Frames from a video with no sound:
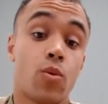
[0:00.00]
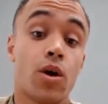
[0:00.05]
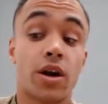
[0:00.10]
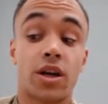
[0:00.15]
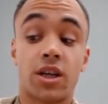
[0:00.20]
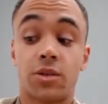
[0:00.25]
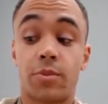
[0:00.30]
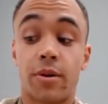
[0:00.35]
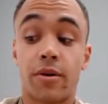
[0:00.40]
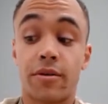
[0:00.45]

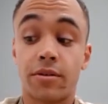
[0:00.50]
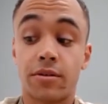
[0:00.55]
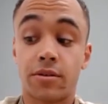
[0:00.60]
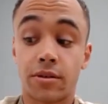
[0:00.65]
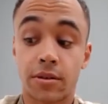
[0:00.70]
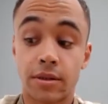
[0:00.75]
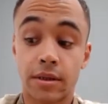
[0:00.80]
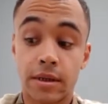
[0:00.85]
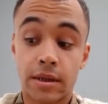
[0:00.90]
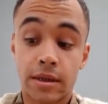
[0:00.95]
experience.
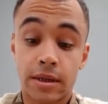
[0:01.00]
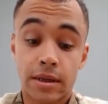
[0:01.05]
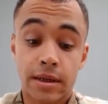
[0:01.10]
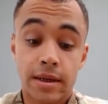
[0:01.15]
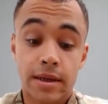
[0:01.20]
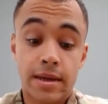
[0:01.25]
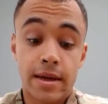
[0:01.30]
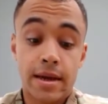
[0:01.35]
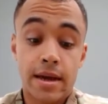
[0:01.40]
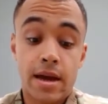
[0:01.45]

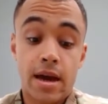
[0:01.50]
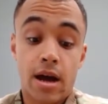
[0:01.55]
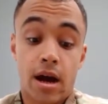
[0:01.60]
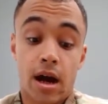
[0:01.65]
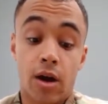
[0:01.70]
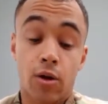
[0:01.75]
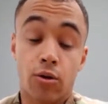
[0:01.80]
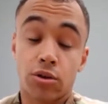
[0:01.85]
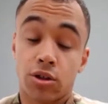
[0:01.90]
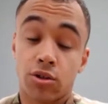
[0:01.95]

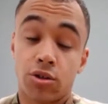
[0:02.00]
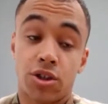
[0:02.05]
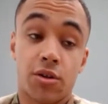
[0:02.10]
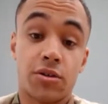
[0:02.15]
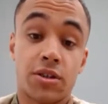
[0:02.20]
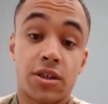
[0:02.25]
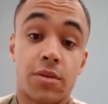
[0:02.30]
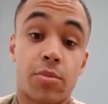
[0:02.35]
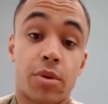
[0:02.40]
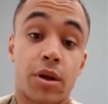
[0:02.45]
I also
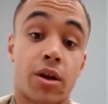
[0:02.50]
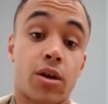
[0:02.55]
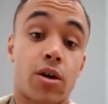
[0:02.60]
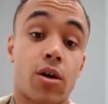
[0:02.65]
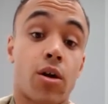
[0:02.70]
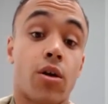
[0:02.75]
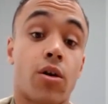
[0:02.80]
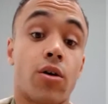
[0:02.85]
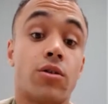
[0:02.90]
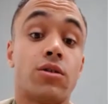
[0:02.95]
chose it
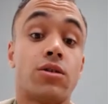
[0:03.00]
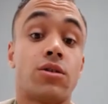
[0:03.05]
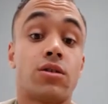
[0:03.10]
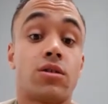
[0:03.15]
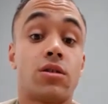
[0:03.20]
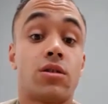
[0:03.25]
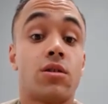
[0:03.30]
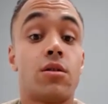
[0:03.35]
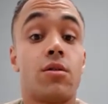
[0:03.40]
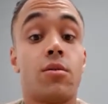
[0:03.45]

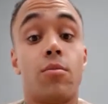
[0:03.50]
because